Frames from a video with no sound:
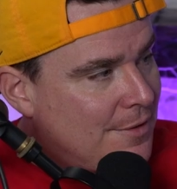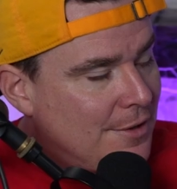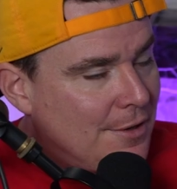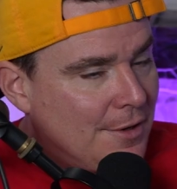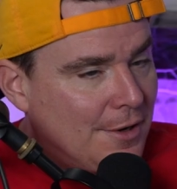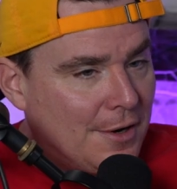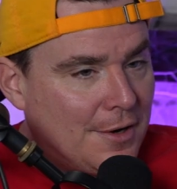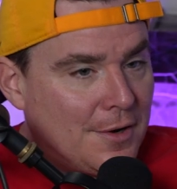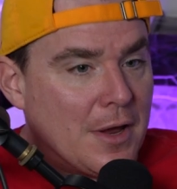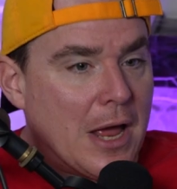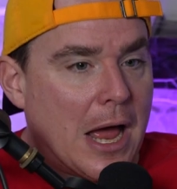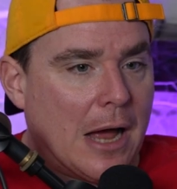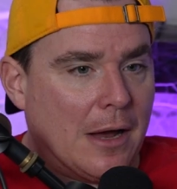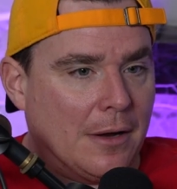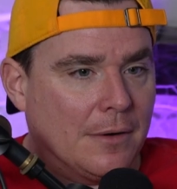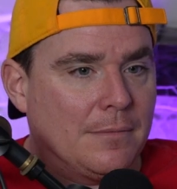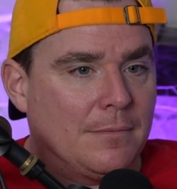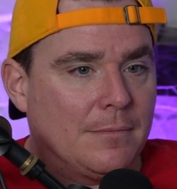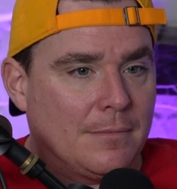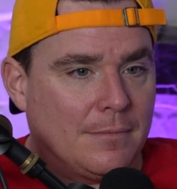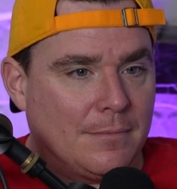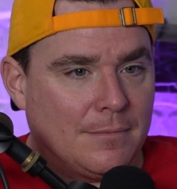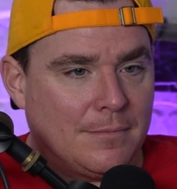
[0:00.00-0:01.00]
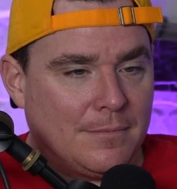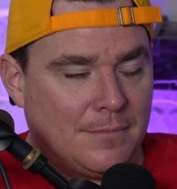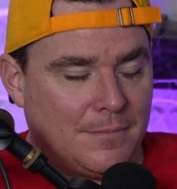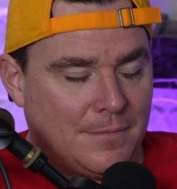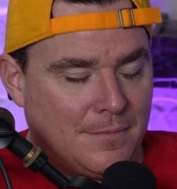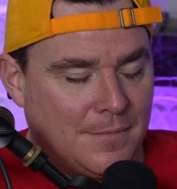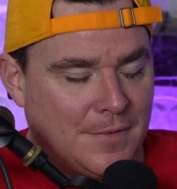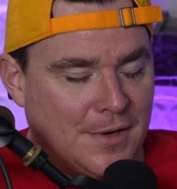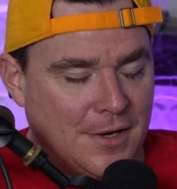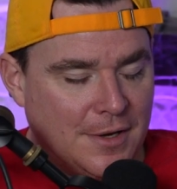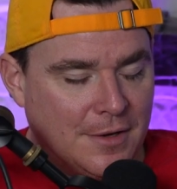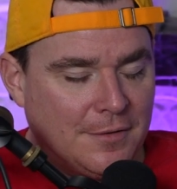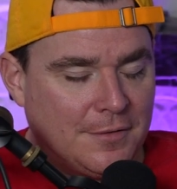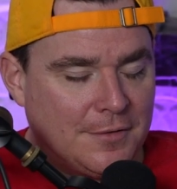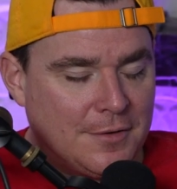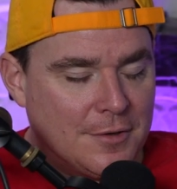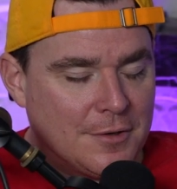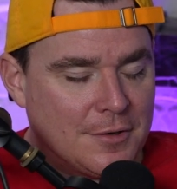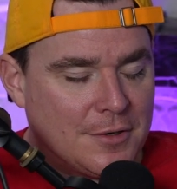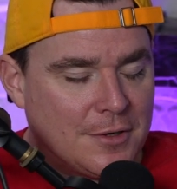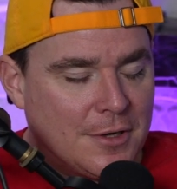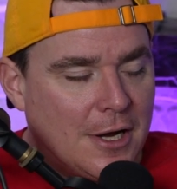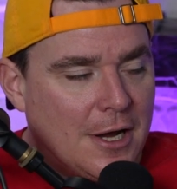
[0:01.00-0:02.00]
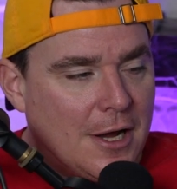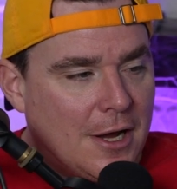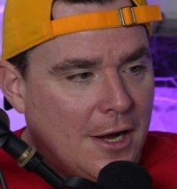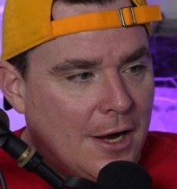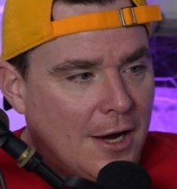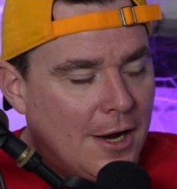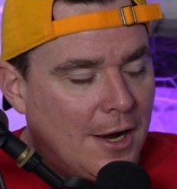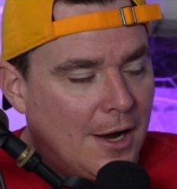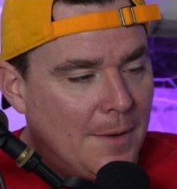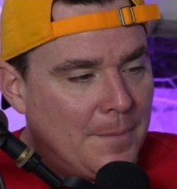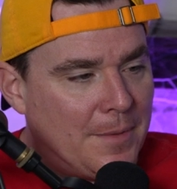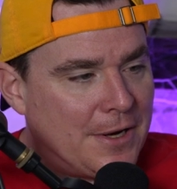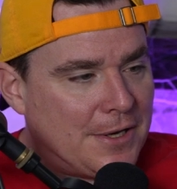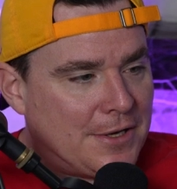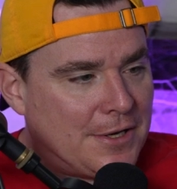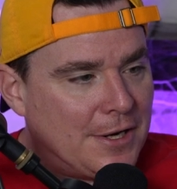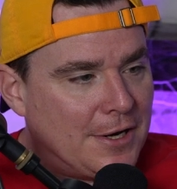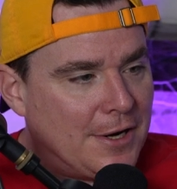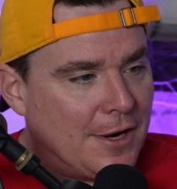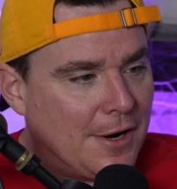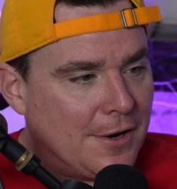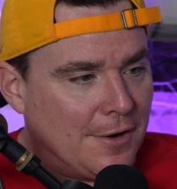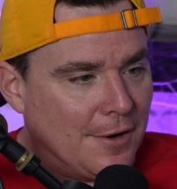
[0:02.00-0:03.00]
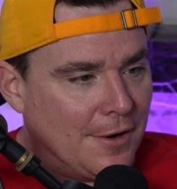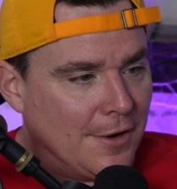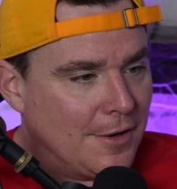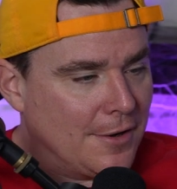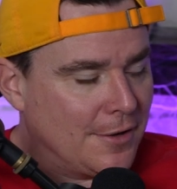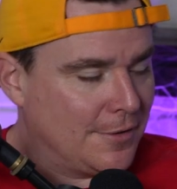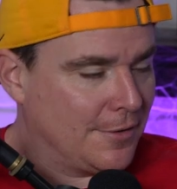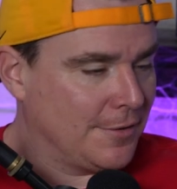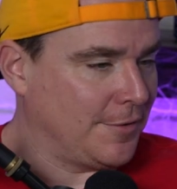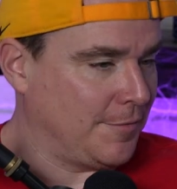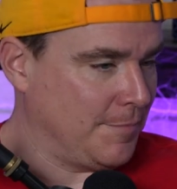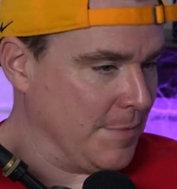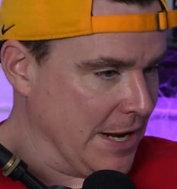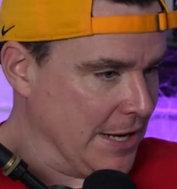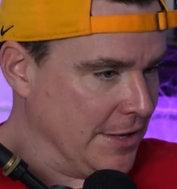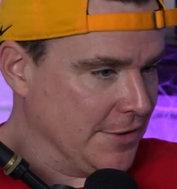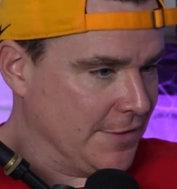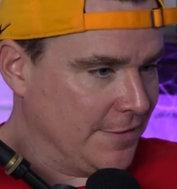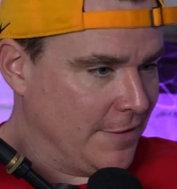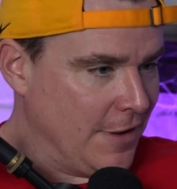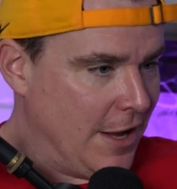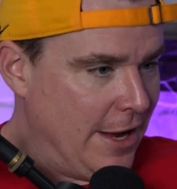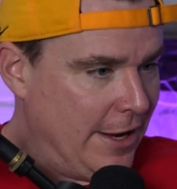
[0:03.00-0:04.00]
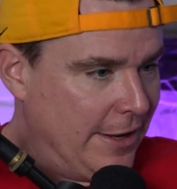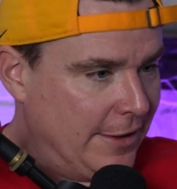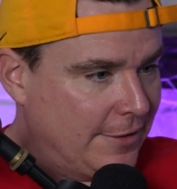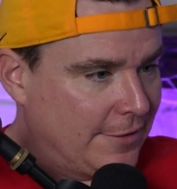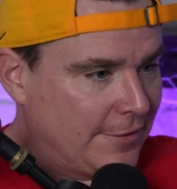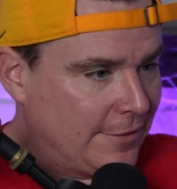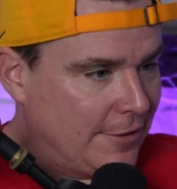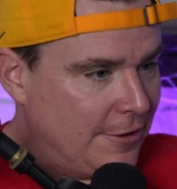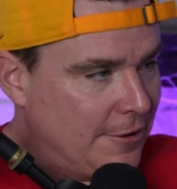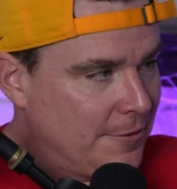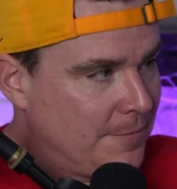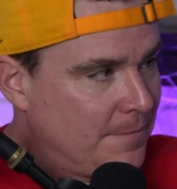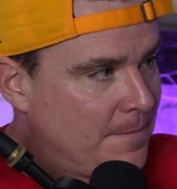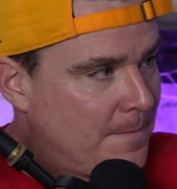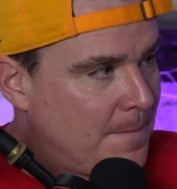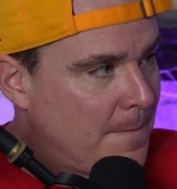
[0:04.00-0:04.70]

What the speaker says: yeah, he is Jewish. But did it under a Spanish flag, so.